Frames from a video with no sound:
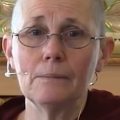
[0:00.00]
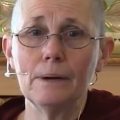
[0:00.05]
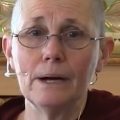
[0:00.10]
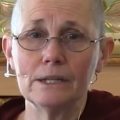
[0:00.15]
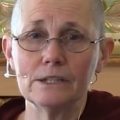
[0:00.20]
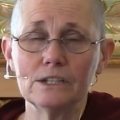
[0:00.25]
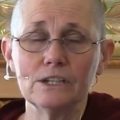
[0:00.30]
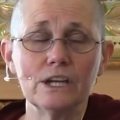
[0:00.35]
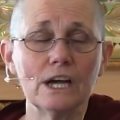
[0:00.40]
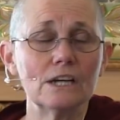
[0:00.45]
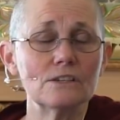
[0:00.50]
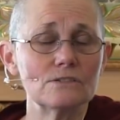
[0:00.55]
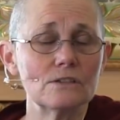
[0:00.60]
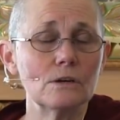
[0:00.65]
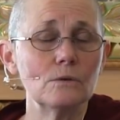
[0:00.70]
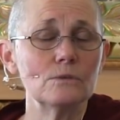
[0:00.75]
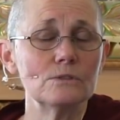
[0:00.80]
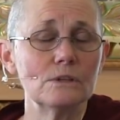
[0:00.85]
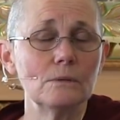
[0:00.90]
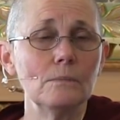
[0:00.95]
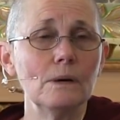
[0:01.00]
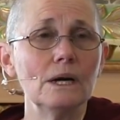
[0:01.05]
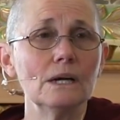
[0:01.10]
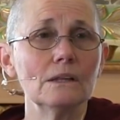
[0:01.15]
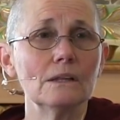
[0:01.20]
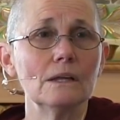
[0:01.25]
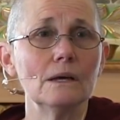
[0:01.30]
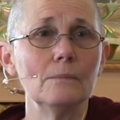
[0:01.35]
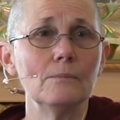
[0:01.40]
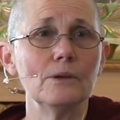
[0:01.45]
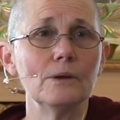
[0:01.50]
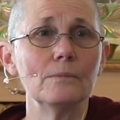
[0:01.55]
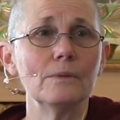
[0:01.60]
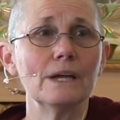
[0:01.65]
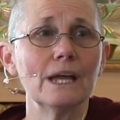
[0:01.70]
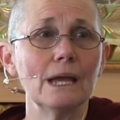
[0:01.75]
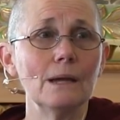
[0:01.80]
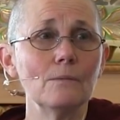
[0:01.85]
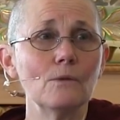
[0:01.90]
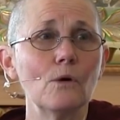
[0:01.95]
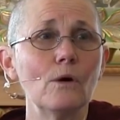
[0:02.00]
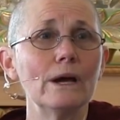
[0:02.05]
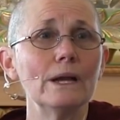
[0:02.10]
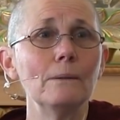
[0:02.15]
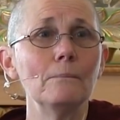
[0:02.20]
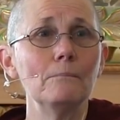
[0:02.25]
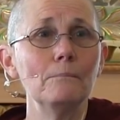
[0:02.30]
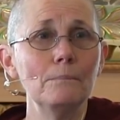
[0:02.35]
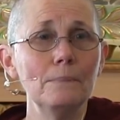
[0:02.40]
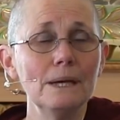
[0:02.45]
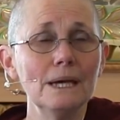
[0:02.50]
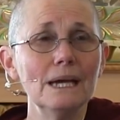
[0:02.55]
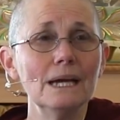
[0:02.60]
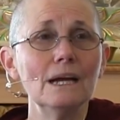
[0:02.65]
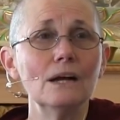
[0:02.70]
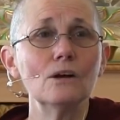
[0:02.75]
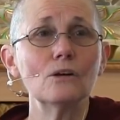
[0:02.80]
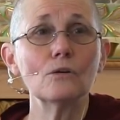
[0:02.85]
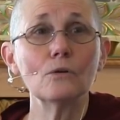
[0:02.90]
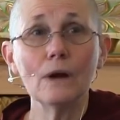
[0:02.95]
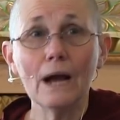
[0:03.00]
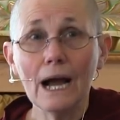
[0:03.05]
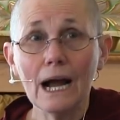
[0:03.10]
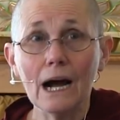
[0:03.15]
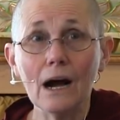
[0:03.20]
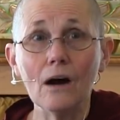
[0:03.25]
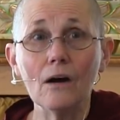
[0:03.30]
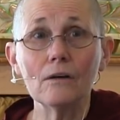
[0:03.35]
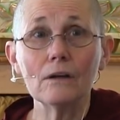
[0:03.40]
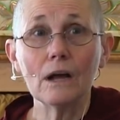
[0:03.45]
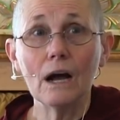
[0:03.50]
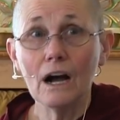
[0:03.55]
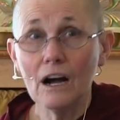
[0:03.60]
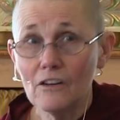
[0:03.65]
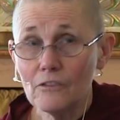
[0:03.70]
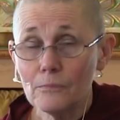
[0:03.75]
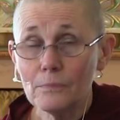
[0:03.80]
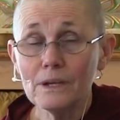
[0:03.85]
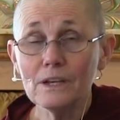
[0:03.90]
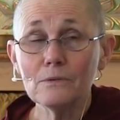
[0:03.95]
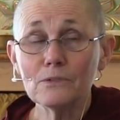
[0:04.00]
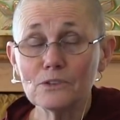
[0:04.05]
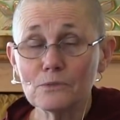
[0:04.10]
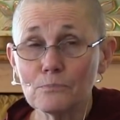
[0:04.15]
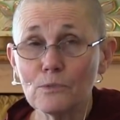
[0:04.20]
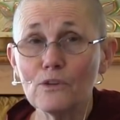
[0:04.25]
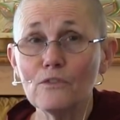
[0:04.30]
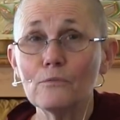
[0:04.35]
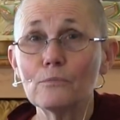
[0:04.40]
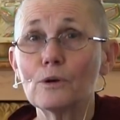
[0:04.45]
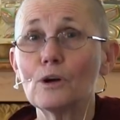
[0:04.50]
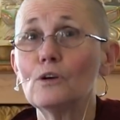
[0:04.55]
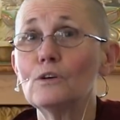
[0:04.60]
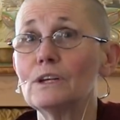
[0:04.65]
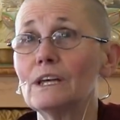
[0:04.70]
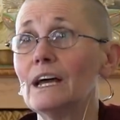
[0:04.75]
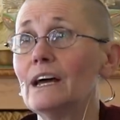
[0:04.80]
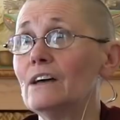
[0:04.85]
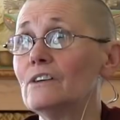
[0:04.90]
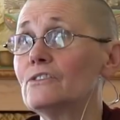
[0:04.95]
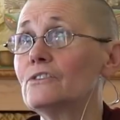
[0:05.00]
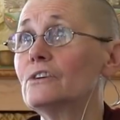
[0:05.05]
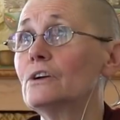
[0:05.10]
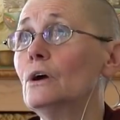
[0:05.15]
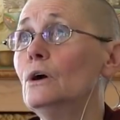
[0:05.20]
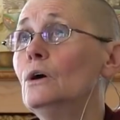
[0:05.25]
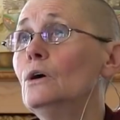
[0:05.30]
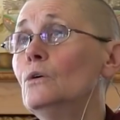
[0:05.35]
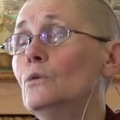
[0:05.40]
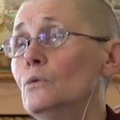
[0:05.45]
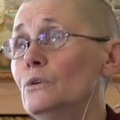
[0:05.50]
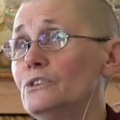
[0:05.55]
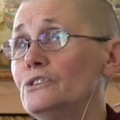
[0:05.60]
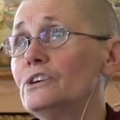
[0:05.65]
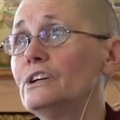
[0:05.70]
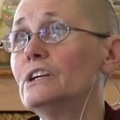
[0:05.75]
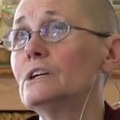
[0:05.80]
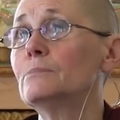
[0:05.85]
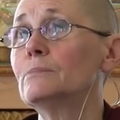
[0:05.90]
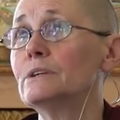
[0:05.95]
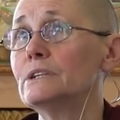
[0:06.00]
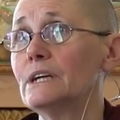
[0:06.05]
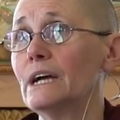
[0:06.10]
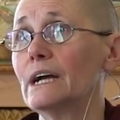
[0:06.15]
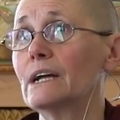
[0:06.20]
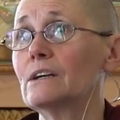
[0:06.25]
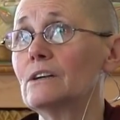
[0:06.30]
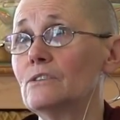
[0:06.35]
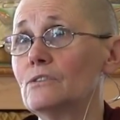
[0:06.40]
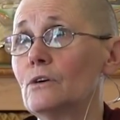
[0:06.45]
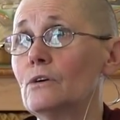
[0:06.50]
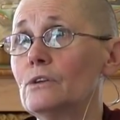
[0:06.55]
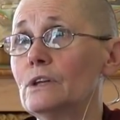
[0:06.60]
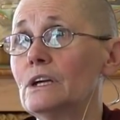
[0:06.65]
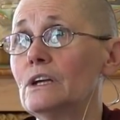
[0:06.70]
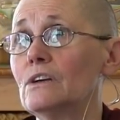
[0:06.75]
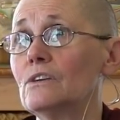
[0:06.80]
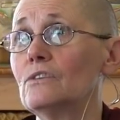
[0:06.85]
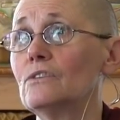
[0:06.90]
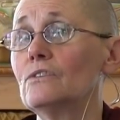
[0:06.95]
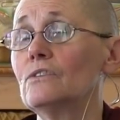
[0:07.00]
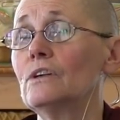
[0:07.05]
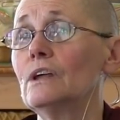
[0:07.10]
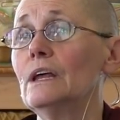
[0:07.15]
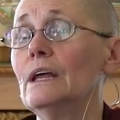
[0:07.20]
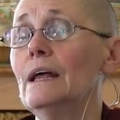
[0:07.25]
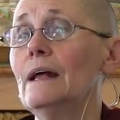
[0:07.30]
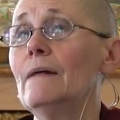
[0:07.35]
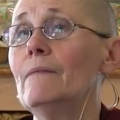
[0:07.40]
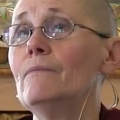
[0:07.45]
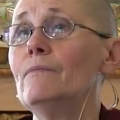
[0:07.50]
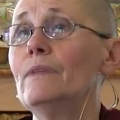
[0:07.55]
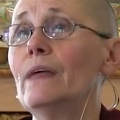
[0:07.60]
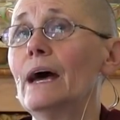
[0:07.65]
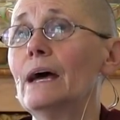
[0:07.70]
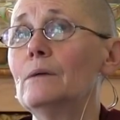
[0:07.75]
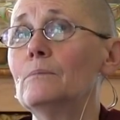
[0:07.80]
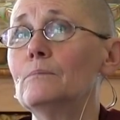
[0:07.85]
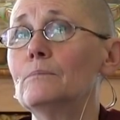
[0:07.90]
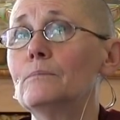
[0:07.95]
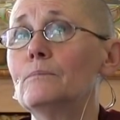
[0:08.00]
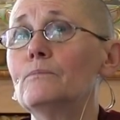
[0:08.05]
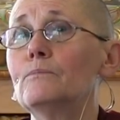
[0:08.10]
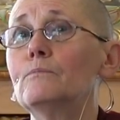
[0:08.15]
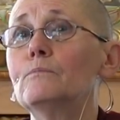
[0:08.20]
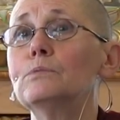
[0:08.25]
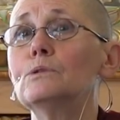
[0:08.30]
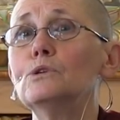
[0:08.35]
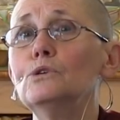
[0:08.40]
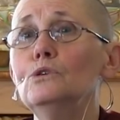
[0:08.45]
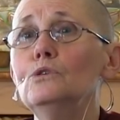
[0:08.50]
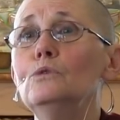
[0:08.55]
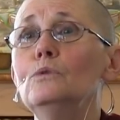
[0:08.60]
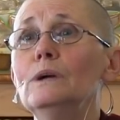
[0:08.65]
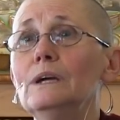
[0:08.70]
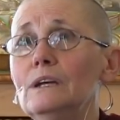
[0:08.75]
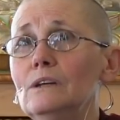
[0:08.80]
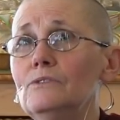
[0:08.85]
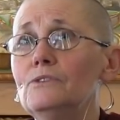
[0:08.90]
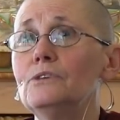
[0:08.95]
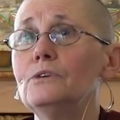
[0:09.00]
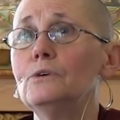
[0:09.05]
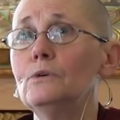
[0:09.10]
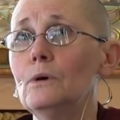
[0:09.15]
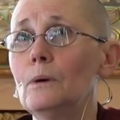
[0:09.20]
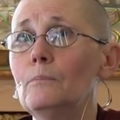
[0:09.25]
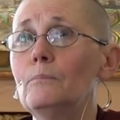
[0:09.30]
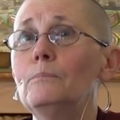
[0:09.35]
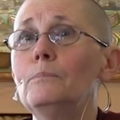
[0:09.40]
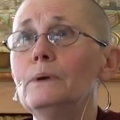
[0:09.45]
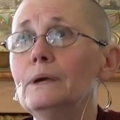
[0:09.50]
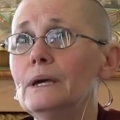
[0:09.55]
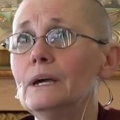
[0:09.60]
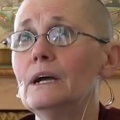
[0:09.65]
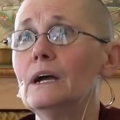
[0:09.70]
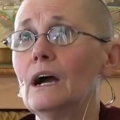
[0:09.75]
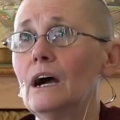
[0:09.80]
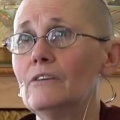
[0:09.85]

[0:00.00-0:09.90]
Palden Gyatso was among them. There became quite a big crowd of peaceful protest wishing to protect His Holiness. That blew into a big